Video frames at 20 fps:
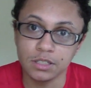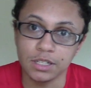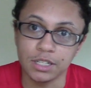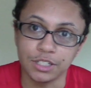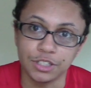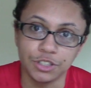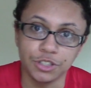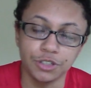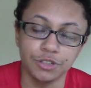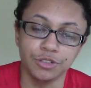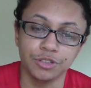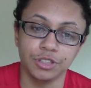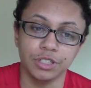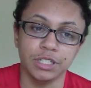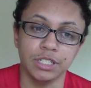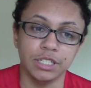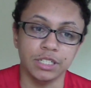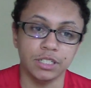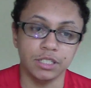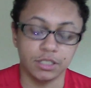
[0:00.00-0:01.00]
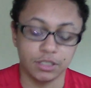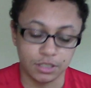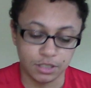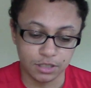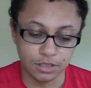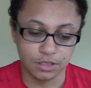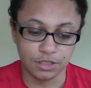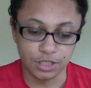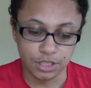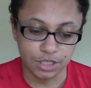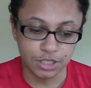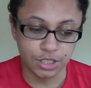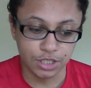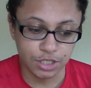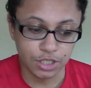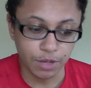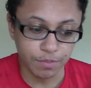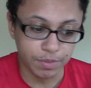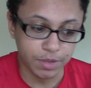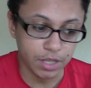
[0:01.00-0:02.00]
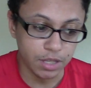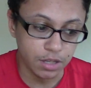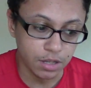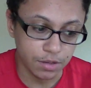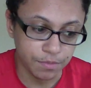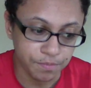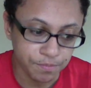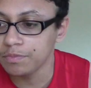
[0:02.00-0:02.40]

It's usually just something